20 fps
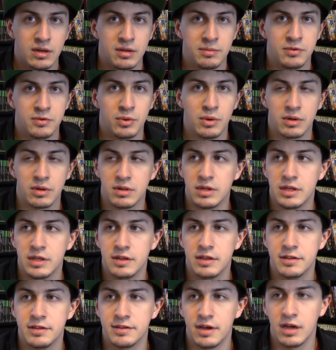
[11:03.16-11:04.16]
So I'll clean
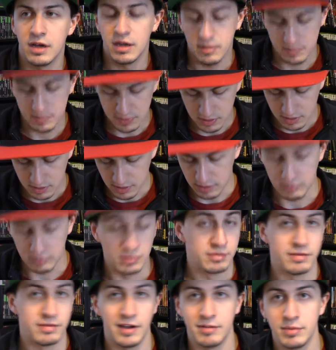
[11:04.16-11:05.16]
these up. These were
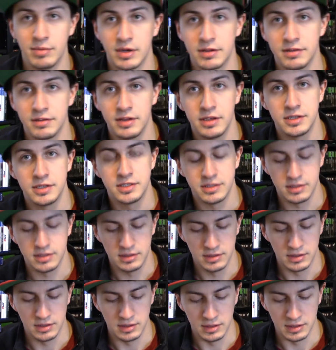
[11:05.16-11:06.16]
$5 each.
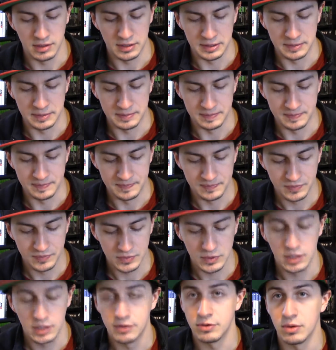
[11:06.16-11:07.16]

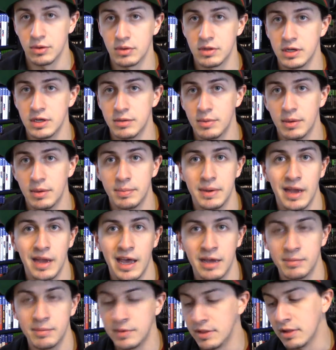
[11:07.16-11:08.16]
So I'll clean them up and
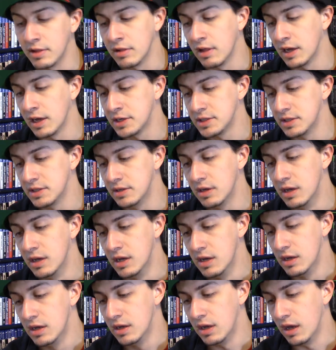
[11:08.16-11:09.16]
add them to the collection.
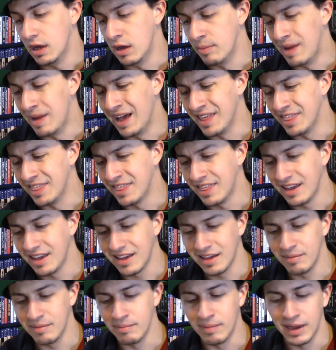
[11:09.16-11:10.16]
I think
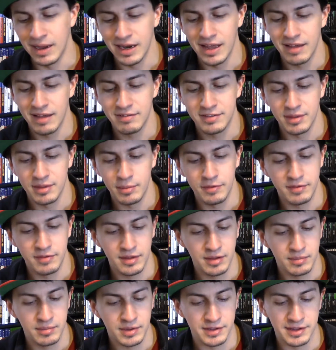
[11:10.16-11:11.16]
I might have some of
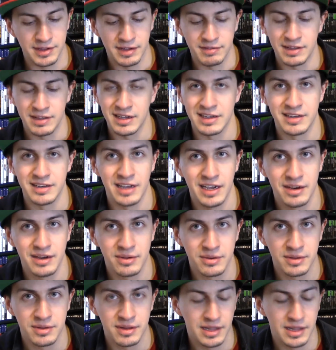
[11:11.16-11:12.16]
them because I have like a
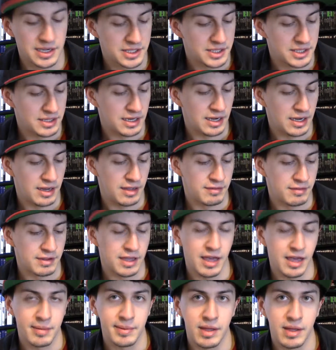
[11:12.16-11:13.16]
Taito collection and I have a
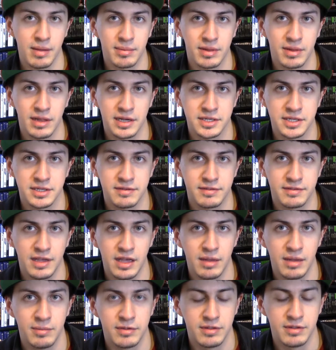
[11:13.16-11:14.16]
Capcom collection of
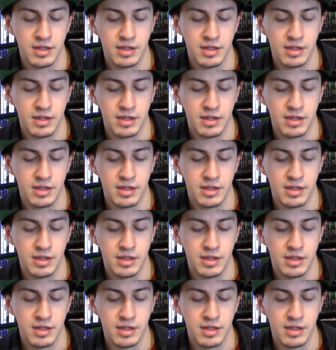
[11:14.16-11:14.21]
games